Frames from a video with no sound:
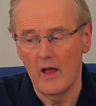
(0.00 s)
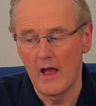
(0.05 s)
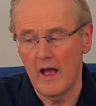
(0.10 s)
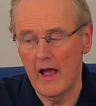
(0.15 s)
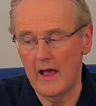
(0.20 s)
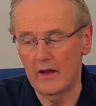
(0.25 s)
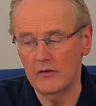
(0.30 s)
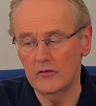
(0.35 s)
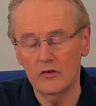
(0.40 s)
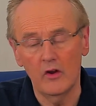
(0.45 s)

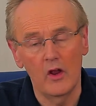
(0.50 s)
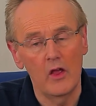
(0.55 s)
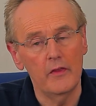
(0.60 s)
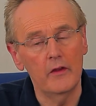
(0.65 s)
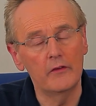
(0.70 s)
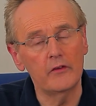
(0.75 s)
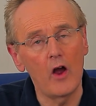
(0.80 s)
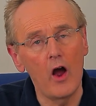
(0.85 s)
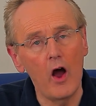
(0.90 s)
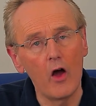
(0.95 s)
And
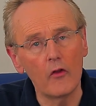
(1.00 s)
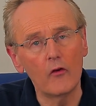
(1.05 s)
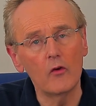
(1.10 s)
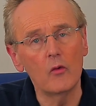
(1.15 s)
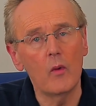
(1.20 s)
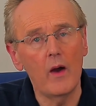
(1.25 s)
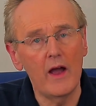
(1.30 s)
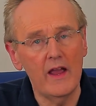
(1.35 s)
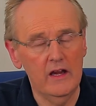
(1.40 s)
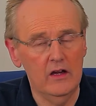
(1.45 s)
there's other
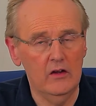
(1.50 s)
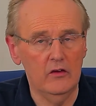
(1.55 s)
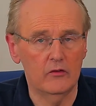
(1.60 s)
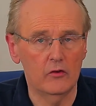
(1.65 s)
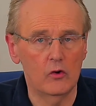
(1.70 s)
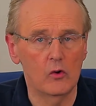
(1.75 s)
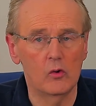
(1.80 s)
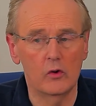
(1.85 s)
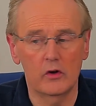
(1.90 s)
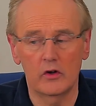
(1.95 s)
ways
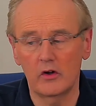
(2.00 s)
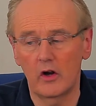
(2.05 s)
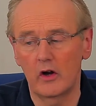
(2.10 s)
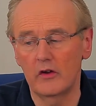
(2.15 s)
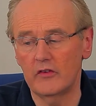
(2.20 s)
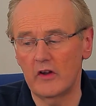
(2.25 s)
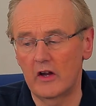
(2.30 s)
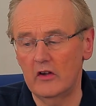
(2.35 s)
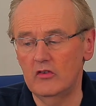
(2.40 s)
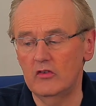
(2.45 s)
that
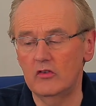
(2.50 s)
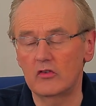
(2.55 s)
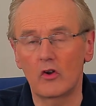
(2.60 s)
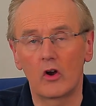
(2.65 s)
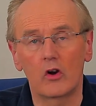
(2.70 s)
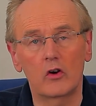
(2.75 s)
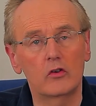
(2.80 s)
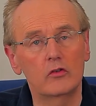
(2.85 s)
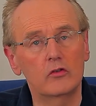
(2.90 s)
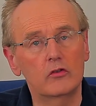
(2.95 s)
organisations
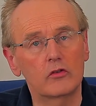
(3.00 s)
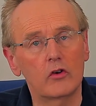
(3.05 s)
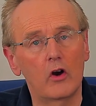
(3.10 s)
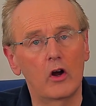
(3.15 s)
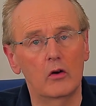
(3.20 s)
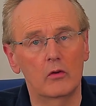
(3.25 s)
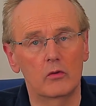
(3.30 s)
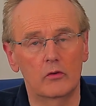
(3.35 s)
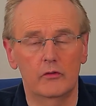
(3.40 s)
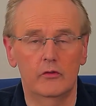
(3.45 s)
are
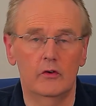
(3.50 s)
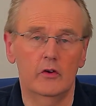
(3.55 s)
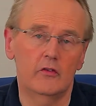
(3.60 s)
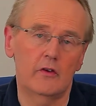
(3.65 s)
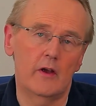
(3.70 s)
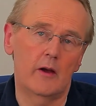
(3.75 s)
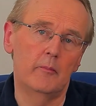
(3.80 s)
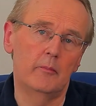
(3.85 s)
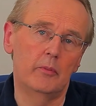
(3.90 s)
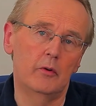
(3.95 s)
controlled. For
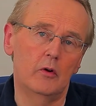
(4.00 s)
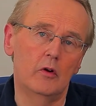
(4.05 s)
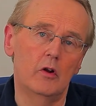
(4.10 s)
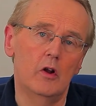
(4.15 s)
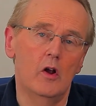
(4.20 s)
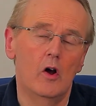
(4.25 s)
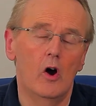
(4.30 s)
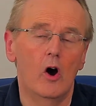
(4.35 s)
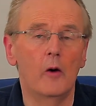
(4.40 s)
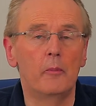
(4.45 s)
example,
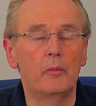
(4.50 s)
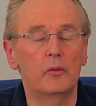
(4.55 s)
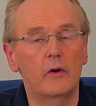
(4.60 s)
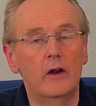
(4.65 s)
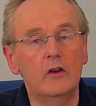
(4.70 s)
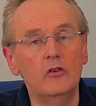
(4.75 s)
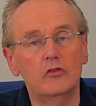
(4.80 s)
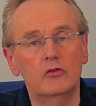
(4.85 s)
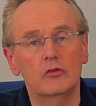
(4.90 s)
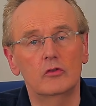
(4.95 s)

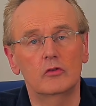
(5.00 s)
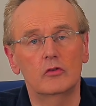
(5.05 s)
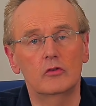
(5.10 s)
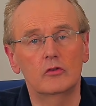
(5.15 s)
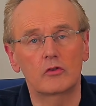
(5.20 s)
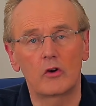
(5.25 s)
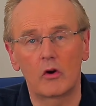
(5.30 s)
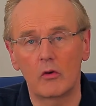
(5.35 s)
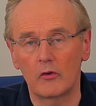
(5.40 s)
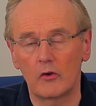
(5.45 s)
operational
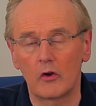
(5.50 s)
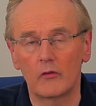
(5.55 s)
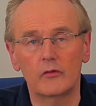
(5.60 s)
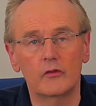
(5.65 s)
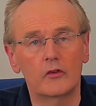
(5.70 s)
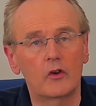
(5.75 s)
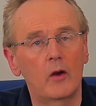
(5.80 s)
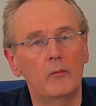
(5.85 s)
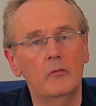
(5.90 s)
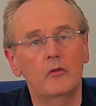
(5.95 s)
control is
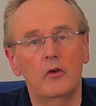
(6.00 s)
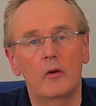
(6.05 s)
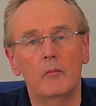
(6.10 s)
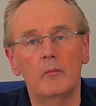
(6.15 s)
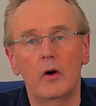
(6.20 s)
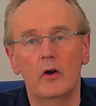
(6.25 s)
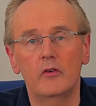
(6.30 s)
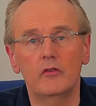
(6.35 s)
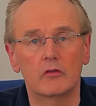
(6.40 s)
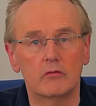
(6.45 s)
oftentimes done
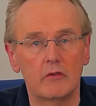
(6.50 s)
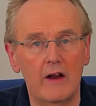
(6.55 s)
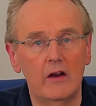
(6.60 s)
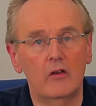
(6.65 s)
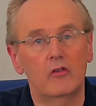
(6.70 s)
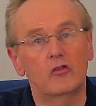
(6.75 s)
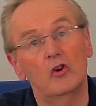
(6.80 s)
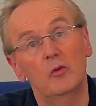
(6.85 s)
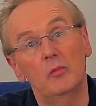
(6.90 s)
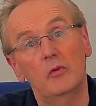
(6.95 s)
by
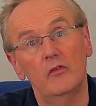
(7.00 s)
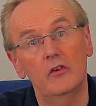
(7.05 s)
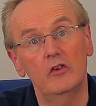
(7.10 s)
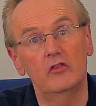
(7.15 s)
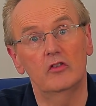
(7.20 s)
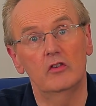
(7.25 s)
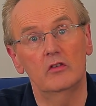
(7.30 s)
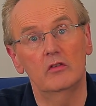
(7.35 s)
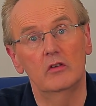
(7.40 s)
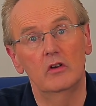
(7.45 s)
direct
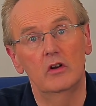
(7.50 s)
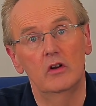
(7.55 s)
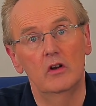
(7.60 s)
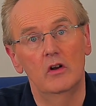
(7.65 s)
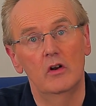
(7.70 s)
supervision.